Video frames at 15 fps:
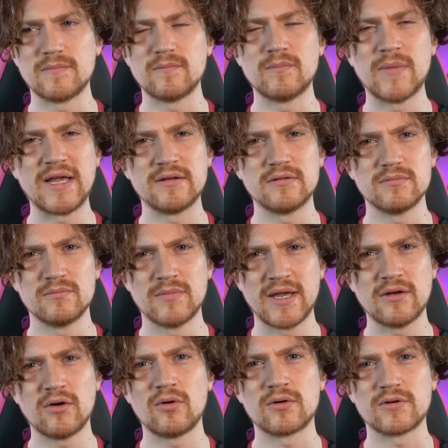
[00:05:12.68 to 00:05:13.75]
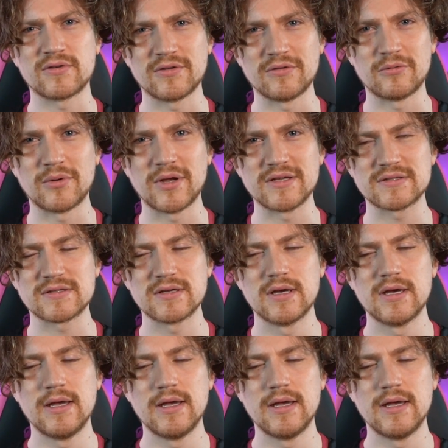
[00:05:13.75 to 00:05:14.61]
main horse in the race,